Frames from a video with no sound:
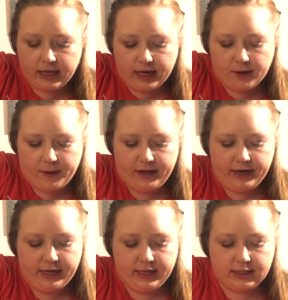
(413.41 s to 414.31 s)
like about
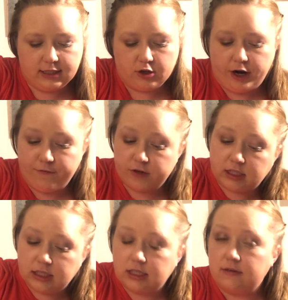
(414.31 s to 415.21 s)
it is it's great for
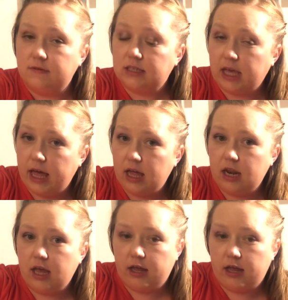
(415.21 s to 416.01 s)
sensitive skin.